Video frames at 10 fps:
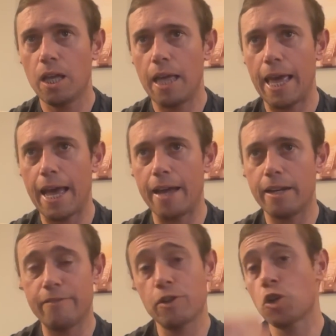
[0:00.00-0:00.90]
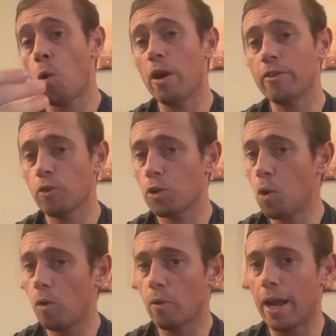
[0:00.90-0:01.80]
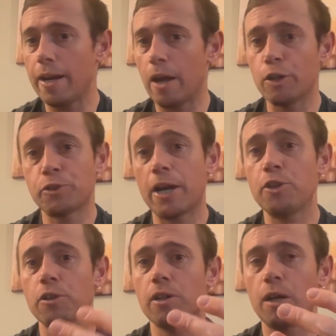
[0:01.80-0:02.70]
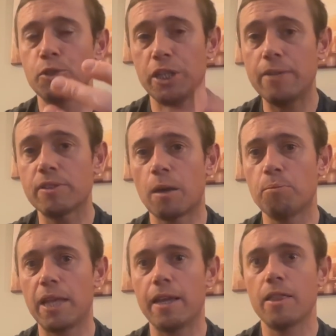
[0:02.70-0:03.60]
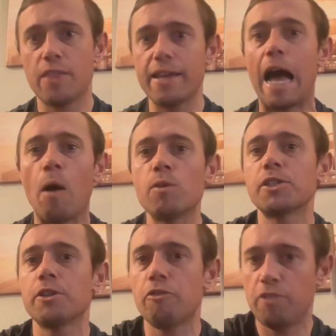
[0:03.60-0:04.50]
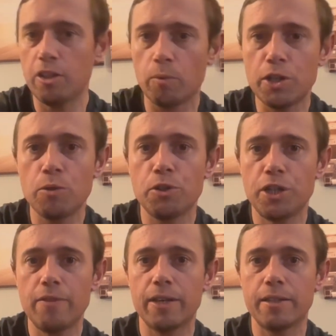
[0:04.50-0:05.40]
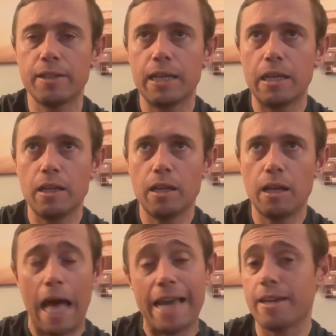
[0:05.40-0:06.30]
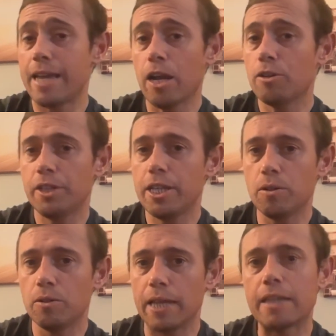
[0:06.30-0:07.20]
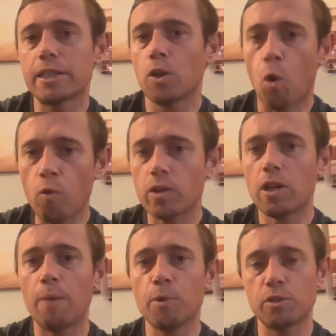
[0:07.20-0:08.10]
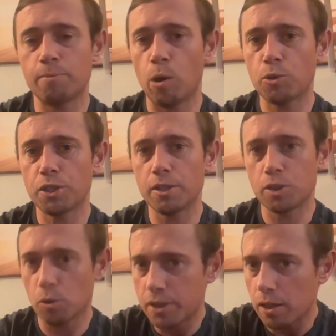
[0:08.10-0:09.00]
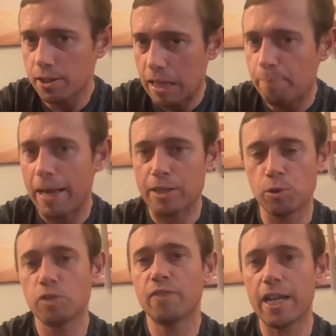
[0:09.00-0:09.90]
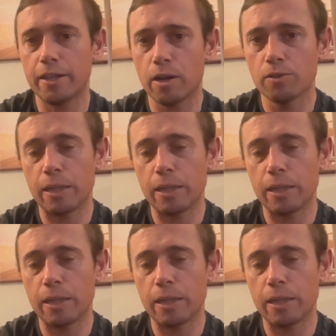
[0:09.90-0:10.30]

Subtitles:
And if you're going for a goal right now, you're trying to achieve something, think how it's going to feel when you achieve it. I can guarantee you that's going to overcome those emotions, those little setbacks, those failures.